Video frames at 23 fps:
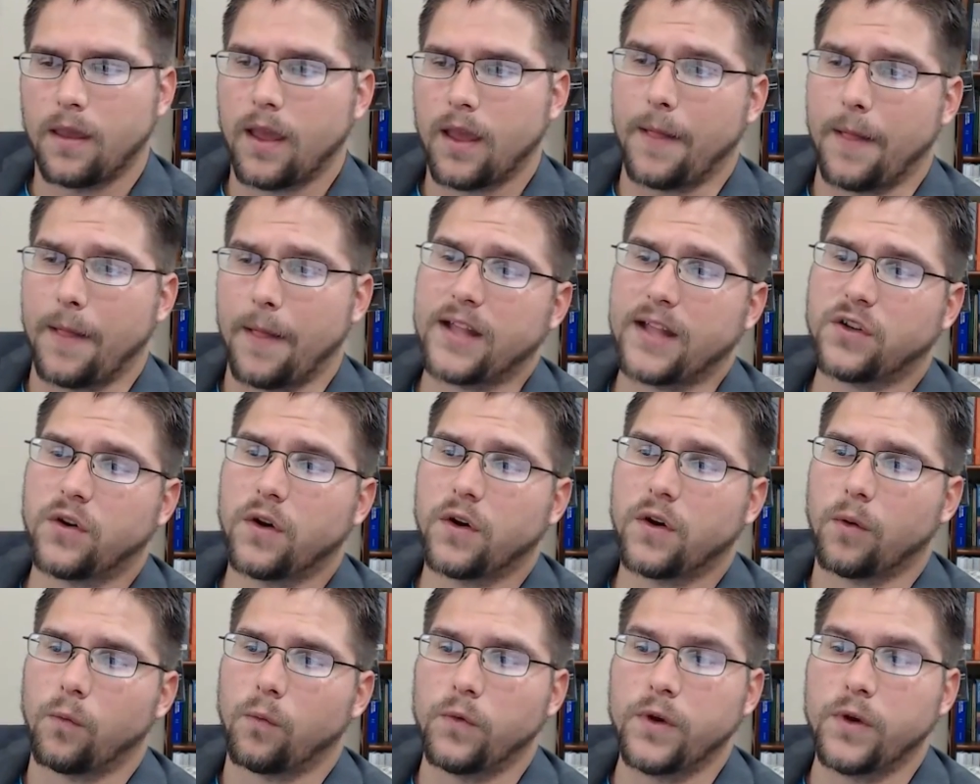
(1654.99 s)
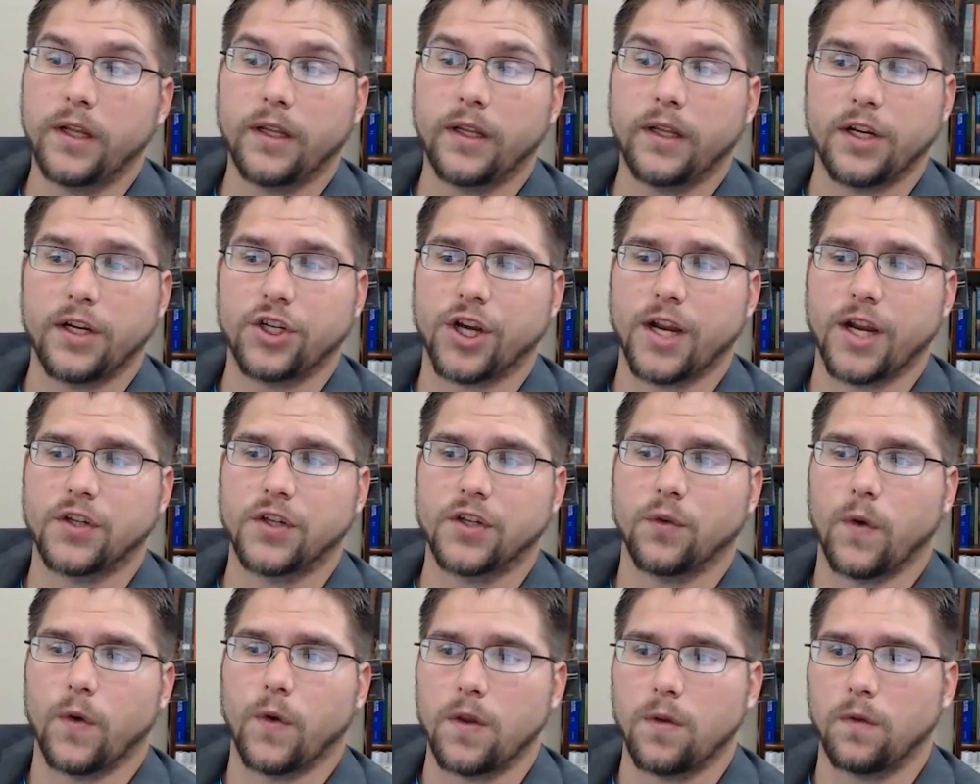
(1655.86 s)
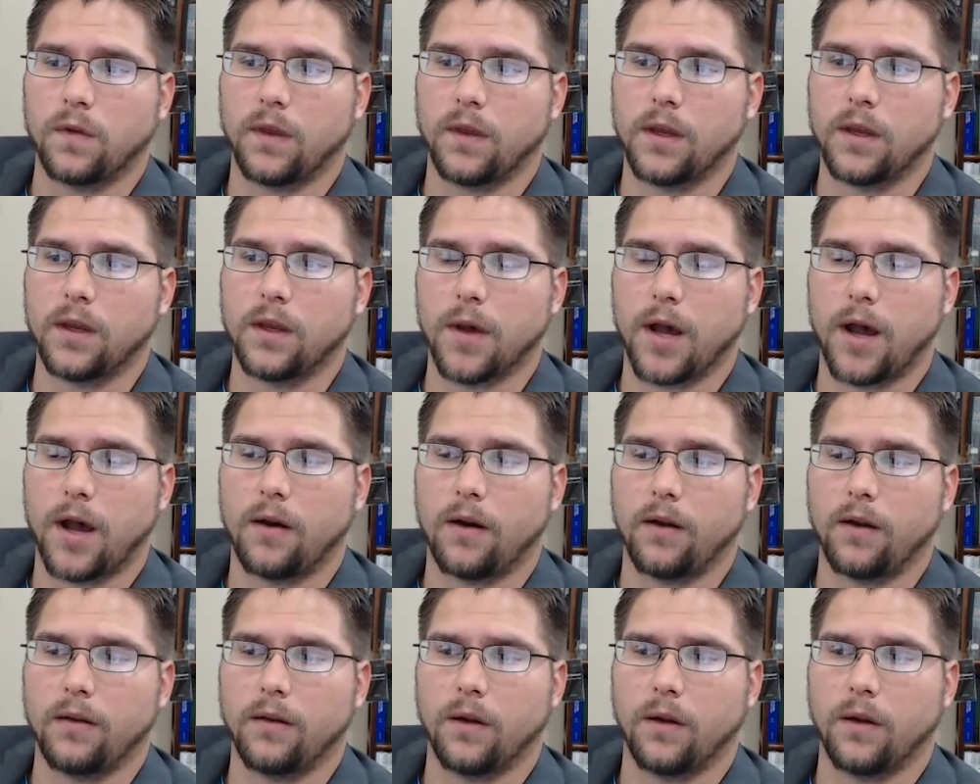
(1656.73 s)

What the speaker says: And that's going to really change the way you think about,